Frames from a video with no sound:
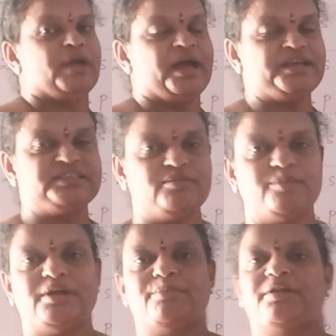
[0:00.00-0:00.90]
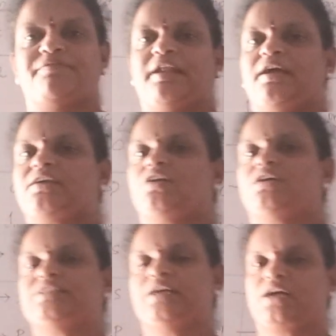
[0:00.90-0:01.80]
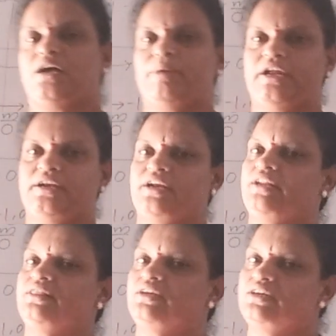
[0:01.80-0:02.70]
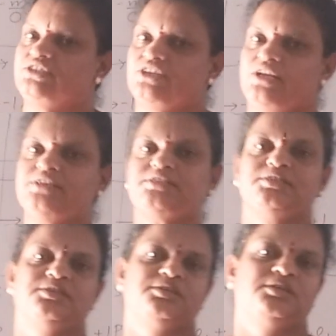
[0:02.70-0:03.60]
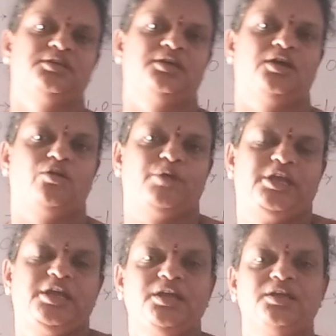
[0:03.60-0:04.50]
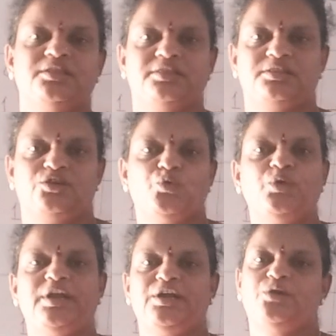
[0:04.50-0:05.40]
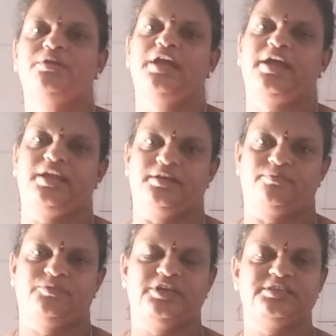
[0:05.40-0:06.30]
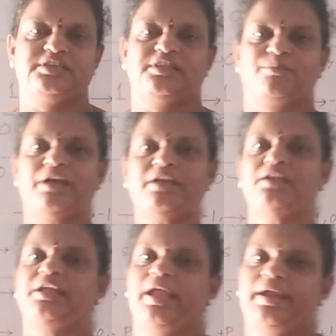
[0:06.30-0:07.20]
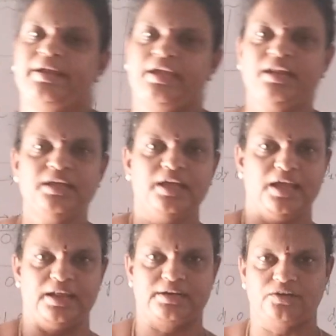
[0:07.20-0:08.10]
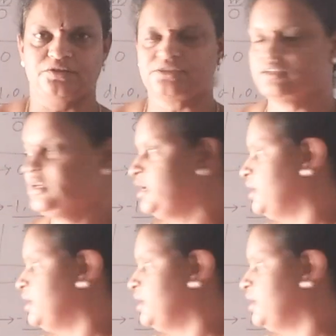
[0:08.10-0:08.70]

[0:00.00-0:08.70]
maximum number of electrons accommodated in third shell is how many? 2 into 9. That is nothing but 18 electrons.